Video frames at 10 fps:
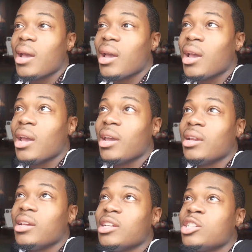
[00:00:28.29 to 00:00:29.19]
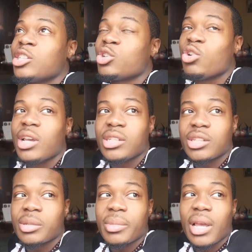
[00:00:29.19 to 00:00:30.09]
And it's just crazy
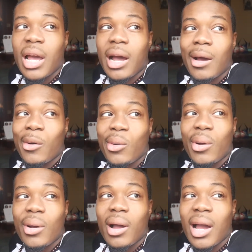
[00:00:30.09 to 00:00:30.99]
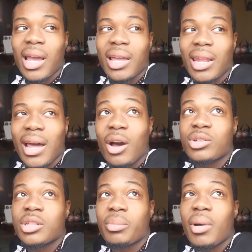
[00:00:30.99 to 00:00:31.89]
to me how I
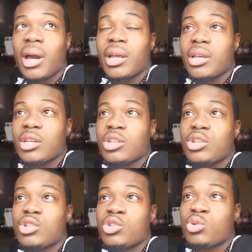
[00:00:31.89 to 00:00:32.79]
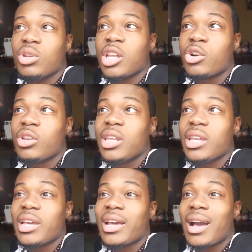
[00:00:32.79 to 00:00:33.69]
allowed somebody to
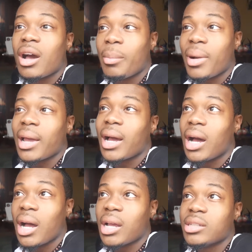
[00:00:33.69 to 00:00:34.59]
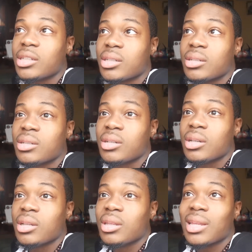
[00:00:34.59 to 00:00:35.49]
literally cut my eyes
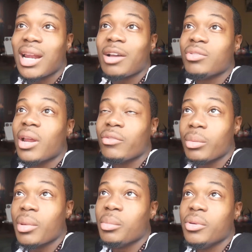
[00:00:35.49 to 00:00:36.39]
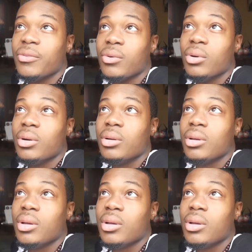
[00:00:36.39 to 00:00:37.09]
that I've never met before.